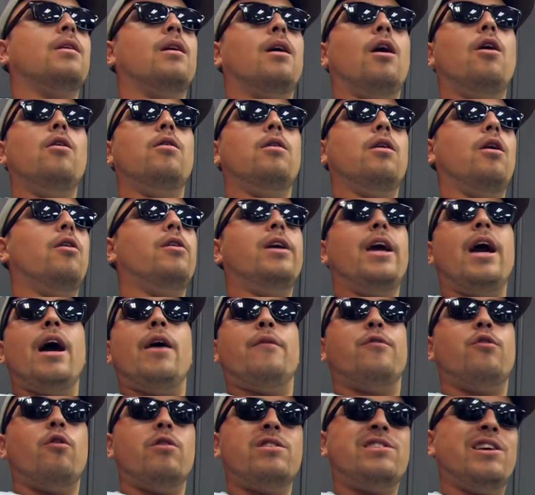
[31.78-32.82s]
Oh yeah,
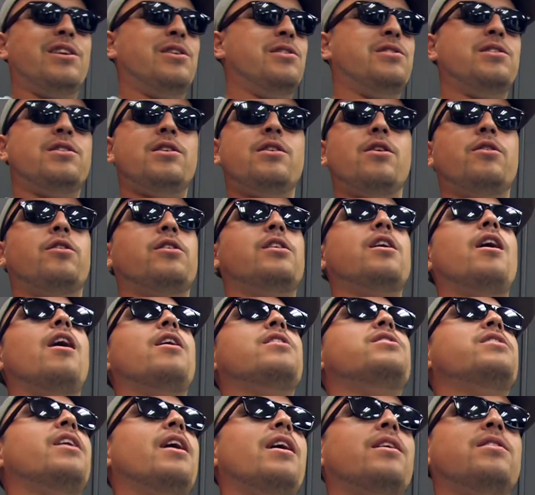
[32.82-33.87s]
of course I use it in other
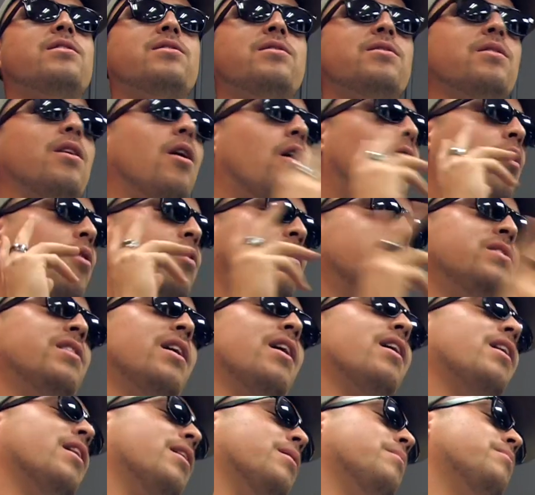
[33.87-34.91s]
contexts. All the
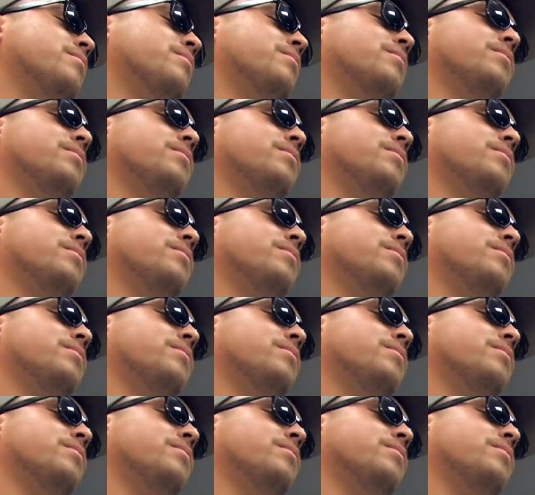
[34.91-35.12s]
time.